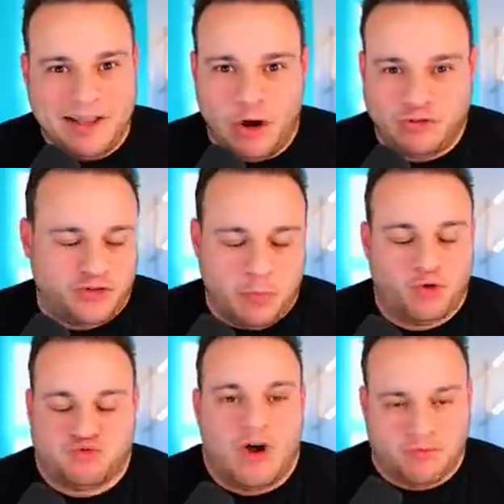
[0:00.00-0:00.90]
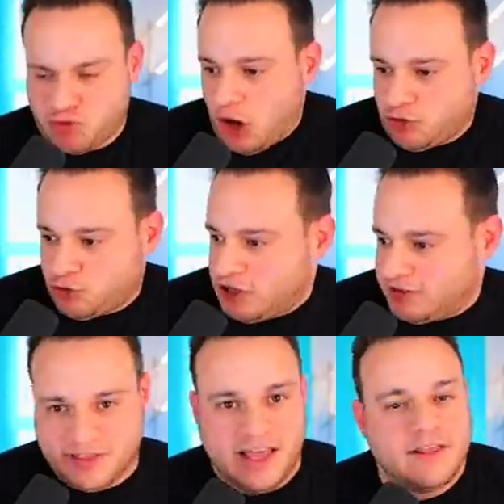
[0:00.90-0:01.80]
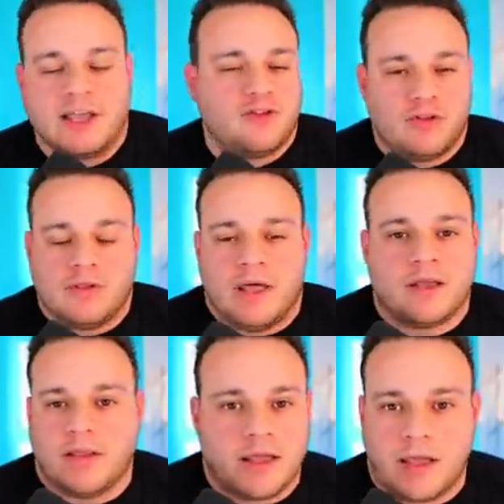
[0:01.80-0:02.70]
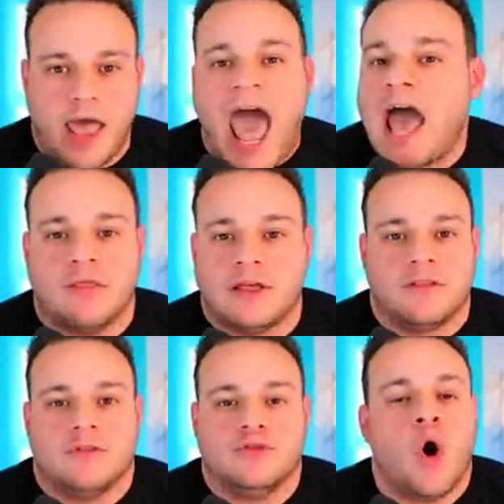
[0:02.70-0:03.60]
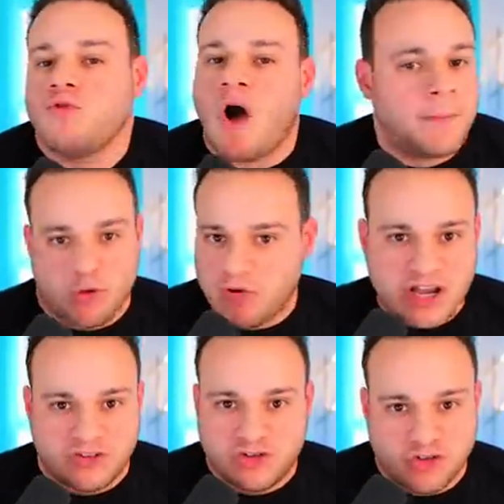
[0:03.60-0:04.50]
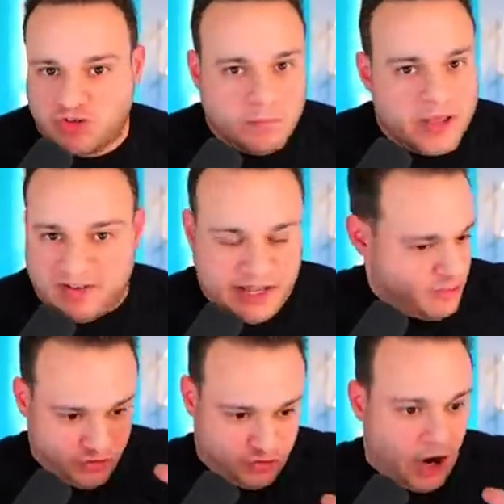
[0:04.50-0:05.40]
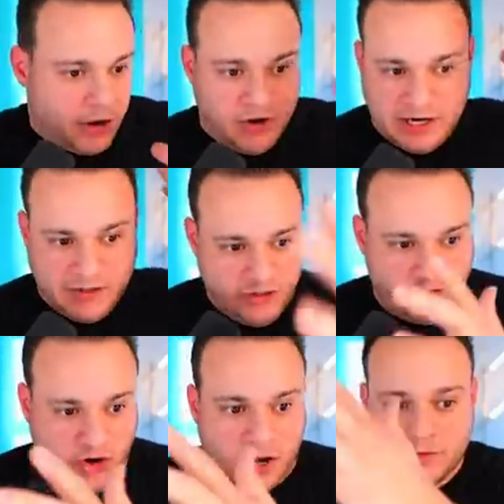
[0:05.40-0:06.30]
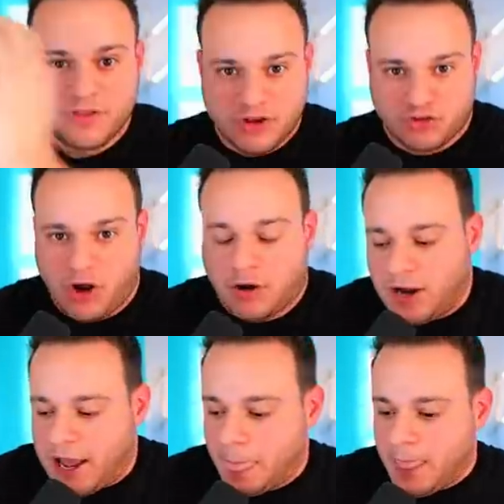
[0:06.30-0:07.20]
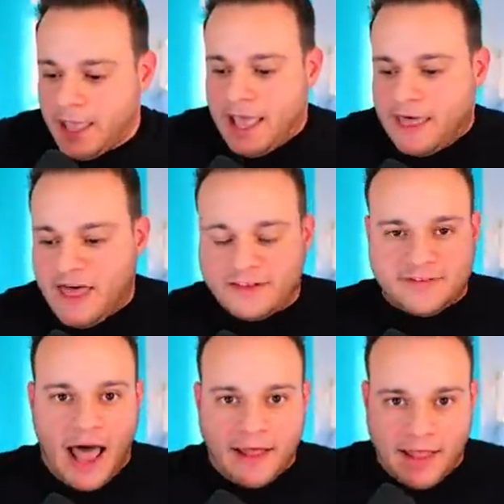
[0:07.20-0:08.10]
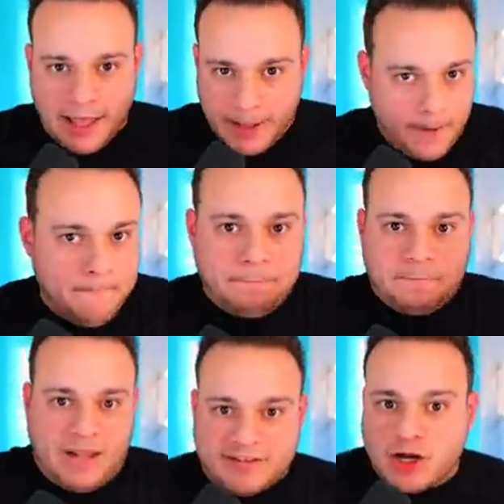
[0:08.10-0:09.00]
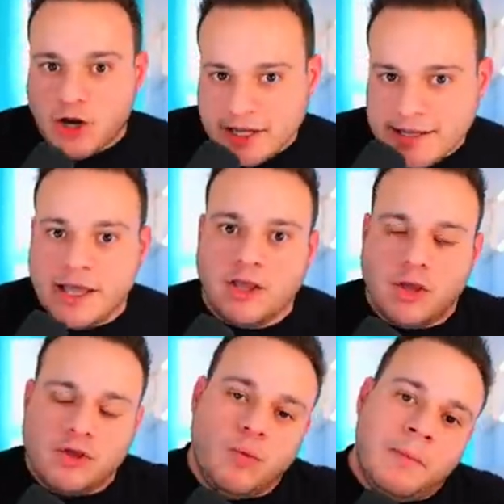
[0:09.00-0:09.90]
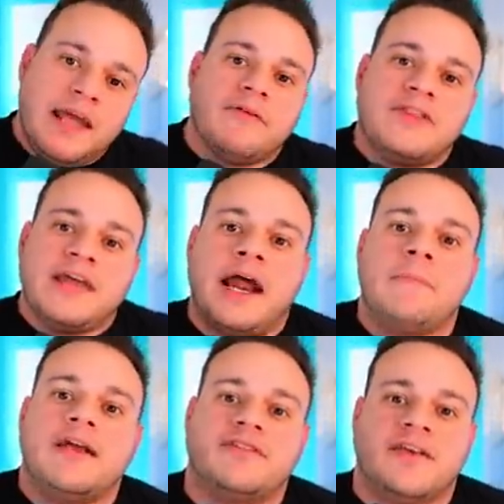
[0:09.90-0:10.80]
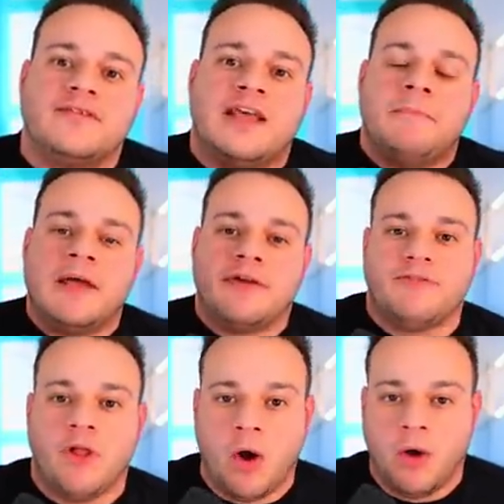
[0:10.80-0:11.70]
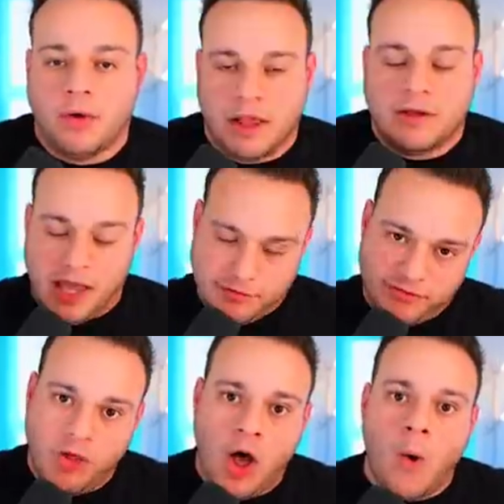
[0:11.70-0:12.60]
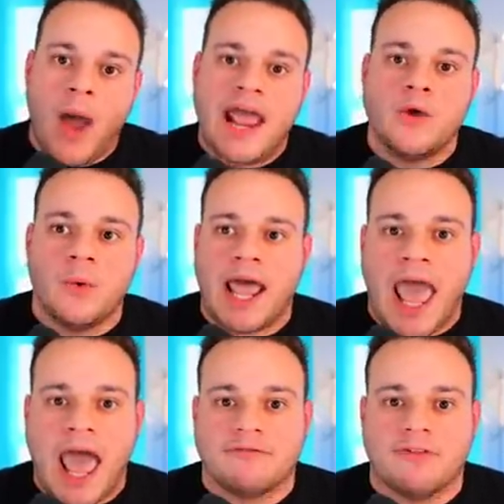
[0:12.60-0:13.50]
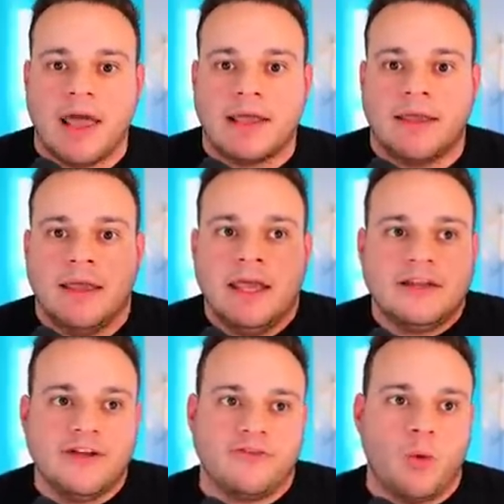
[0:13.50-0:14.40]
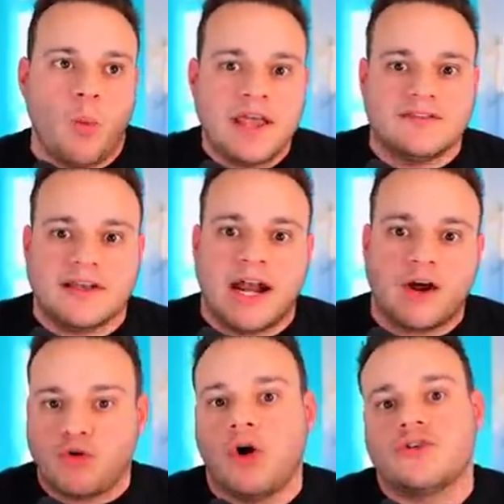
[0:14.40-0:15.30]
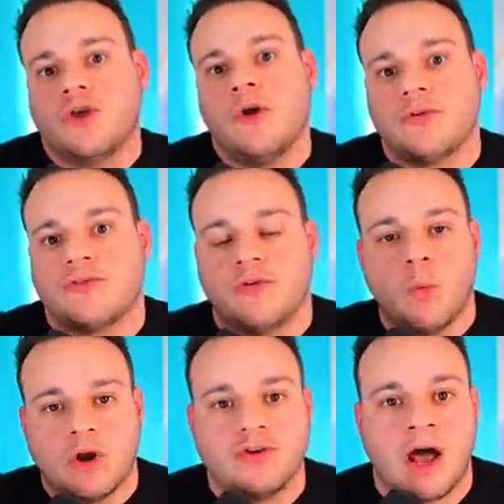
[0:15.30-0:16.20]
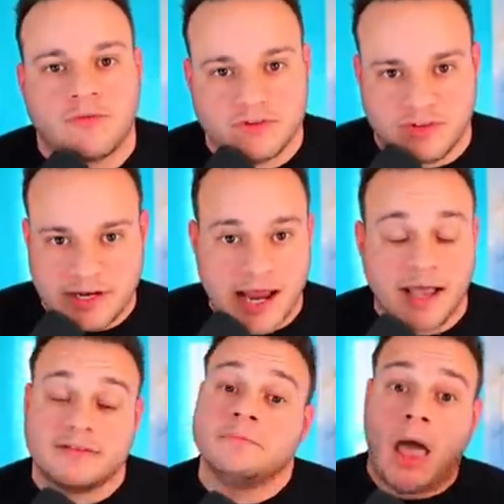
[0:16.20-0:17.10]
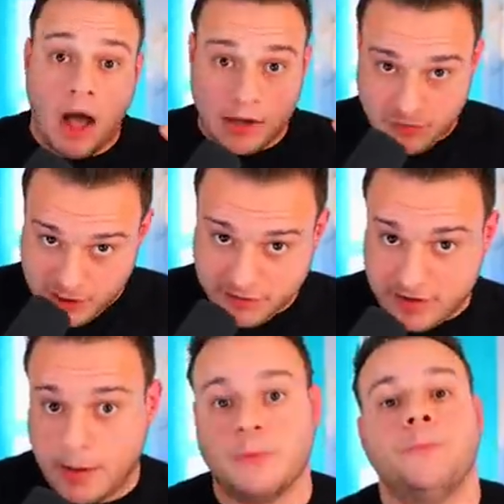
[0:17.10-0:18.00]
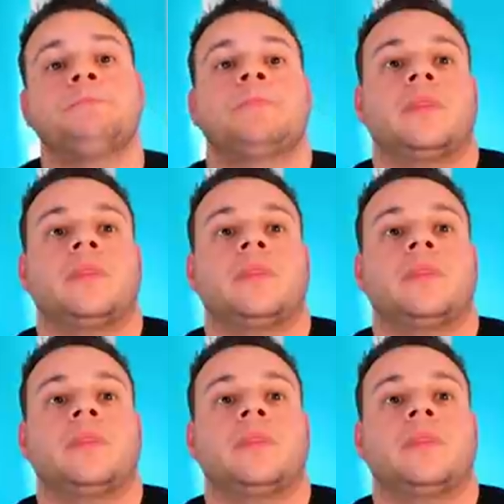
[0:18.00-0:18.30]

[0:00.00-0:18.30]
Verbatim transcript: like you know just the most rec- country to the like to, like like like no rhyme or reason just mixing this genre into this genre and this genre and that's not like that's not a good idea you, you want to make everything kind of make sense and make flow like and flow and you want to have like different ways to kind of cross over from one genre to the next i'll give you an example